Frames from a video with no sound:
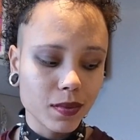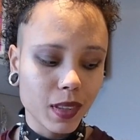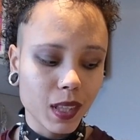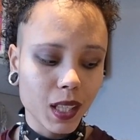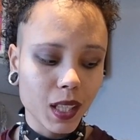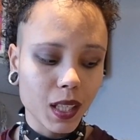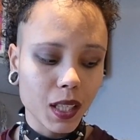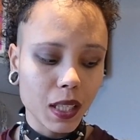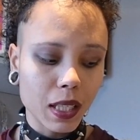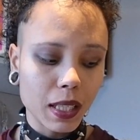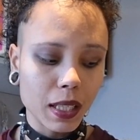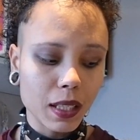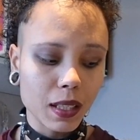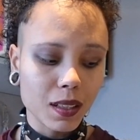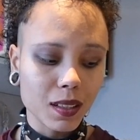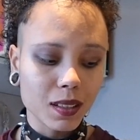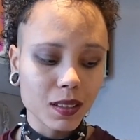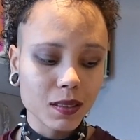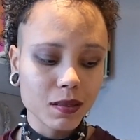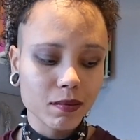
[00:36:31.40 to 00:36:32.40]

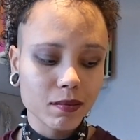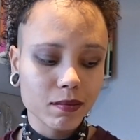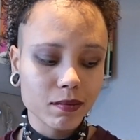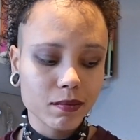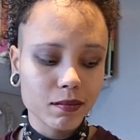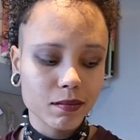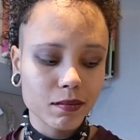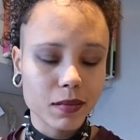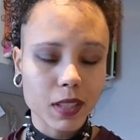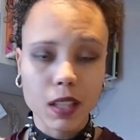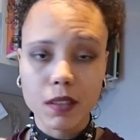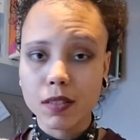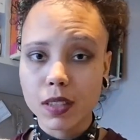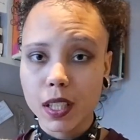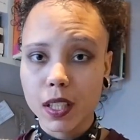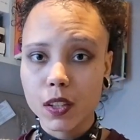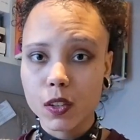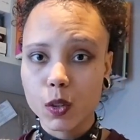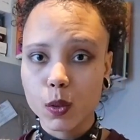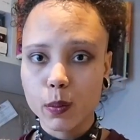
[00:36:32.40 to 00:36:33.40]
the
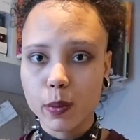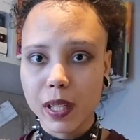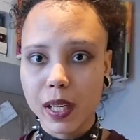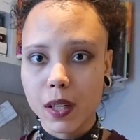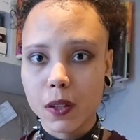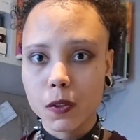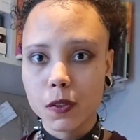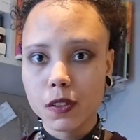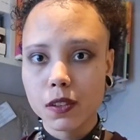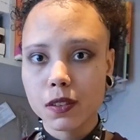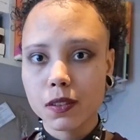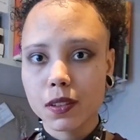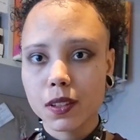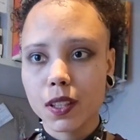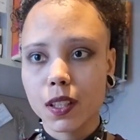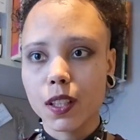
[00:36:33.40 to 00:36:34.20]
everyday loop blouse,